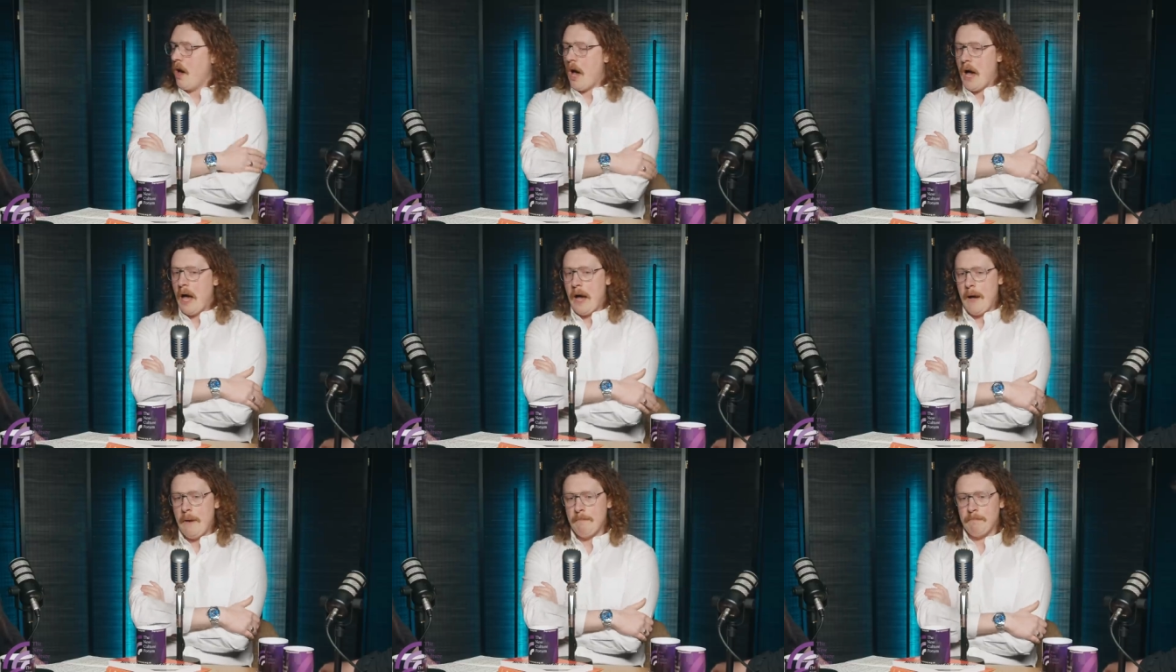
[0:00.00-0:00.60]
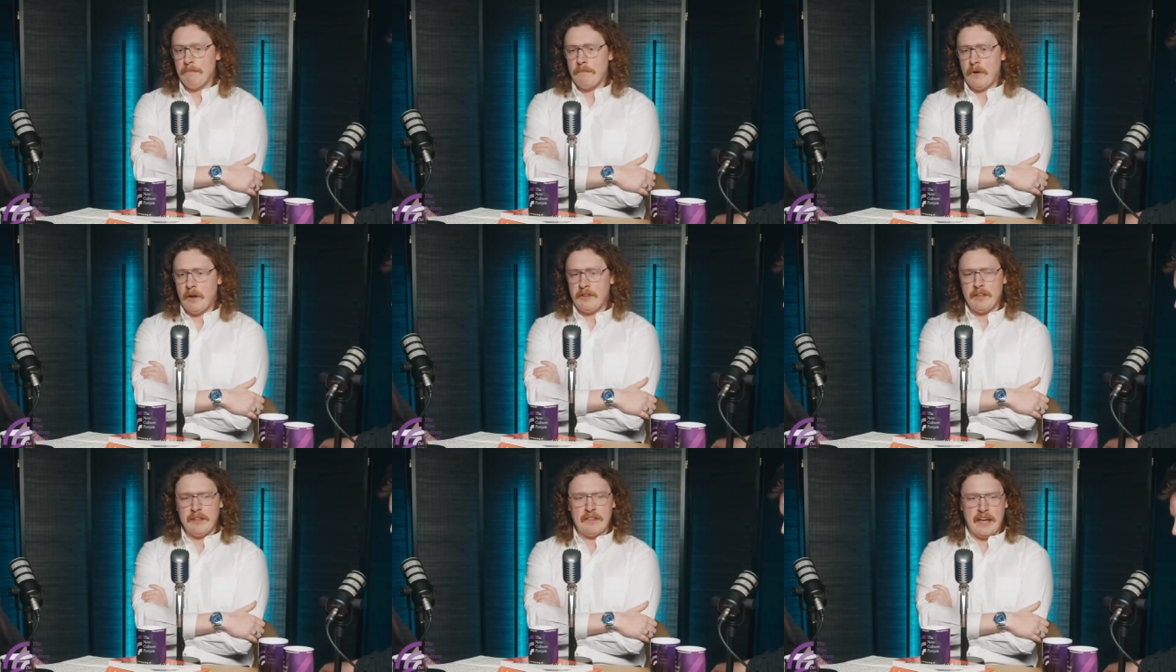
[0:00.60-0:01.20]
um,
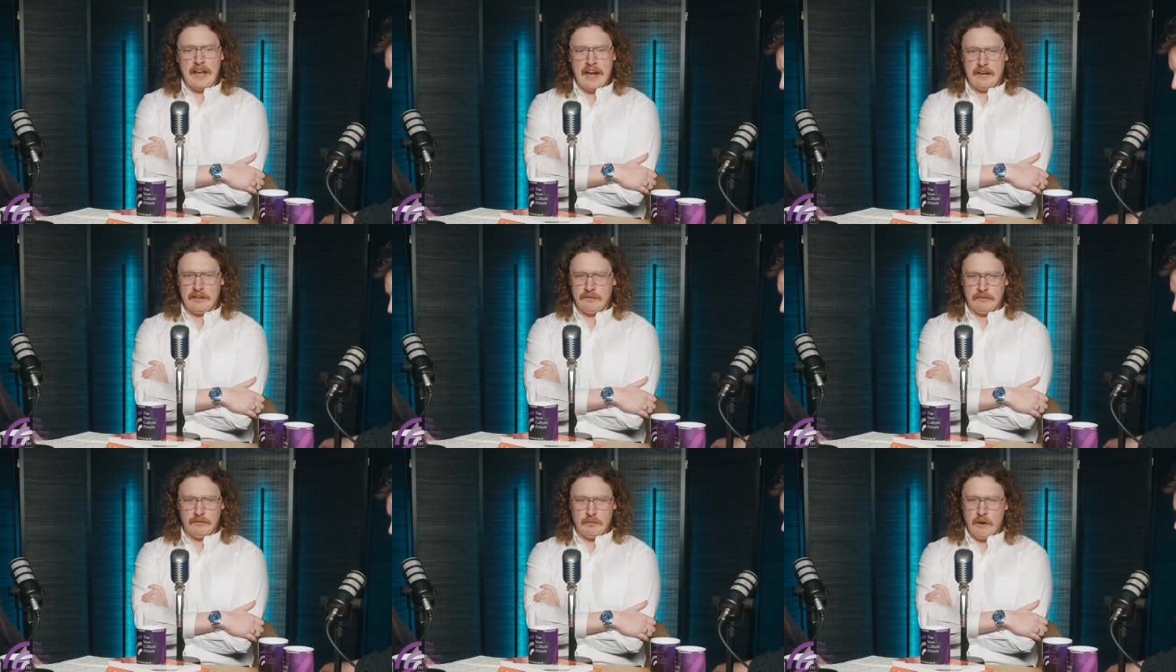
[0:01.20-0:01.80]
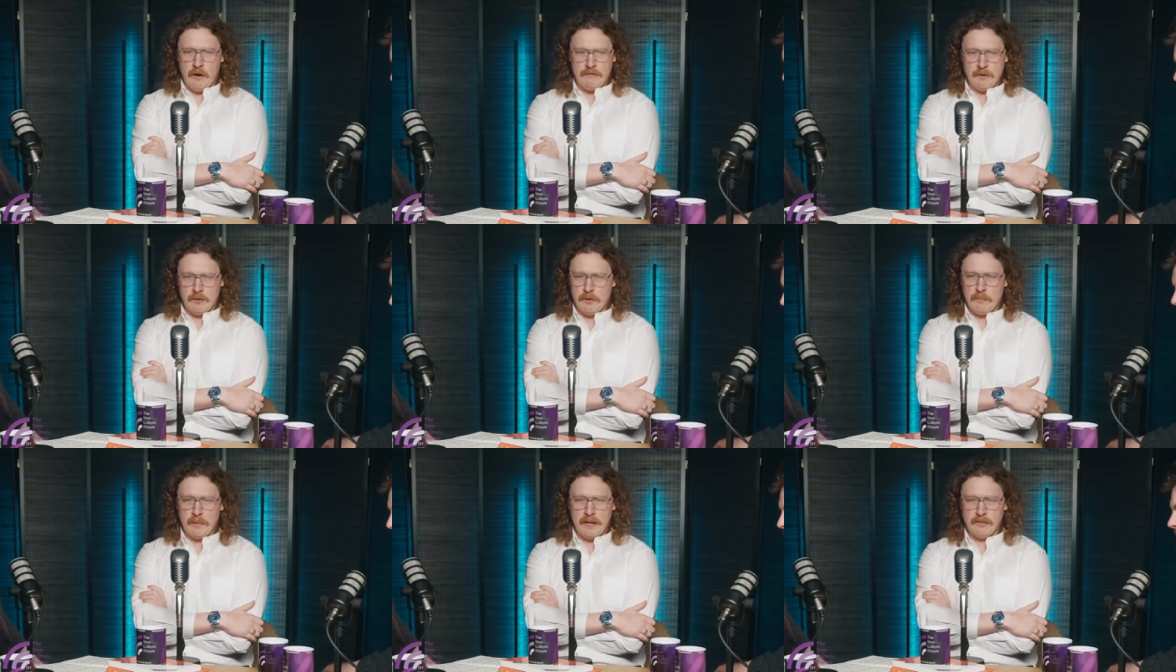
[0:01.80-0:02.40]
I think they had quite a few
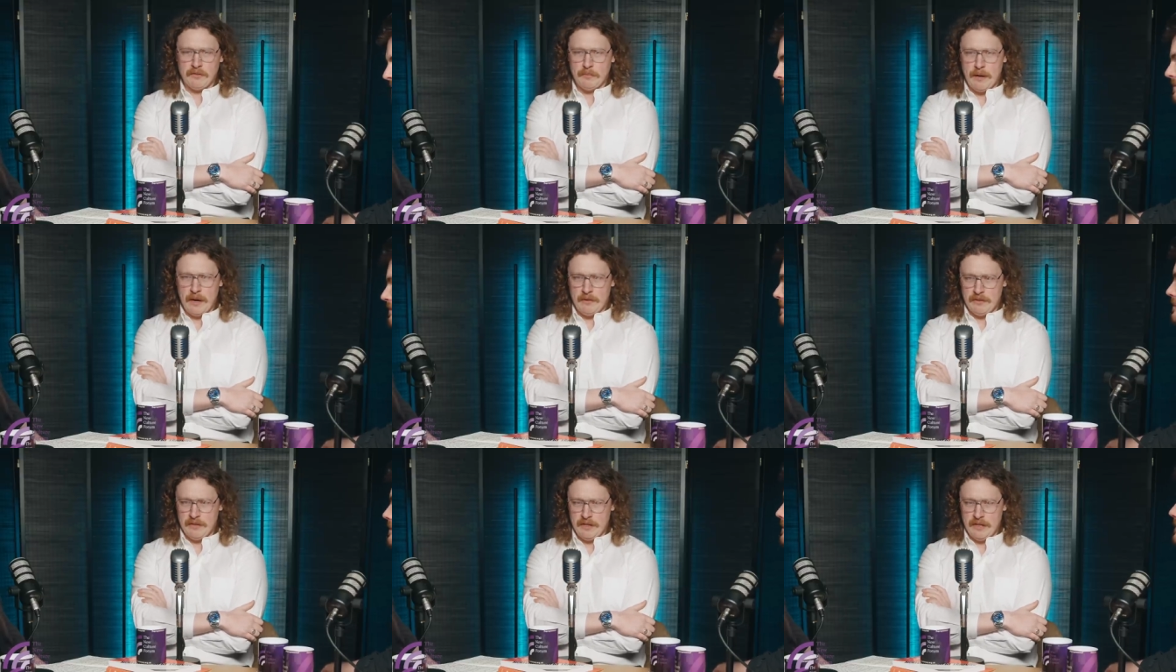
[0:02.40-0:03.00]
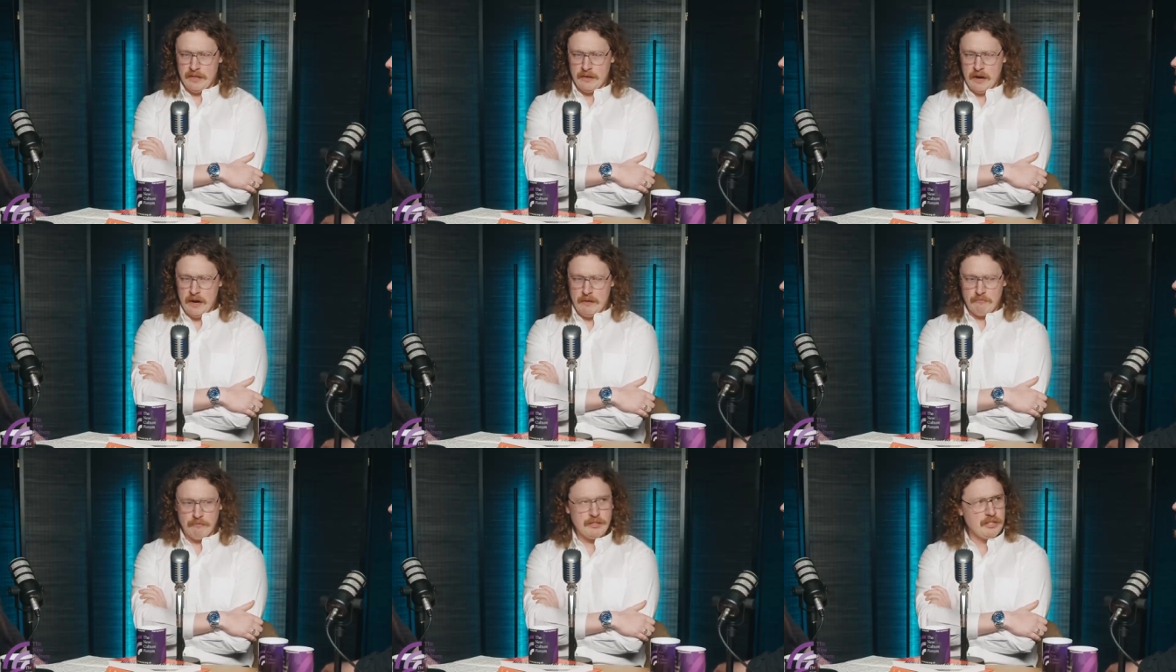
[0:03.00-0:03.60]
complaints about the
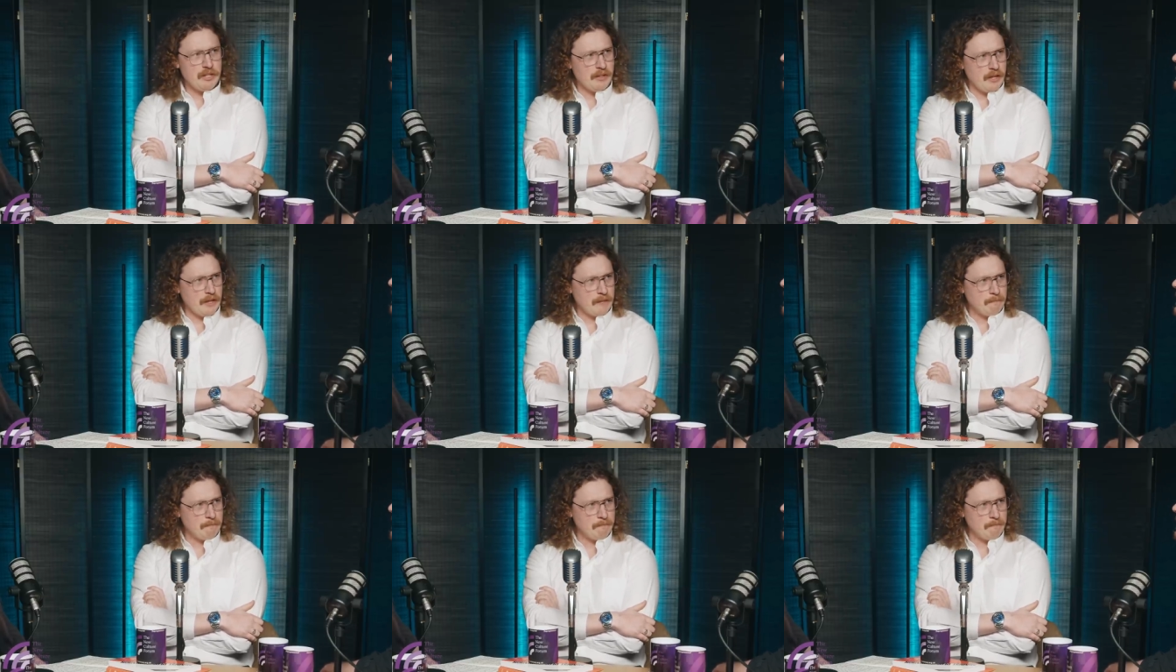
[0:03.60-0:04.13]
uh, Rishi thing.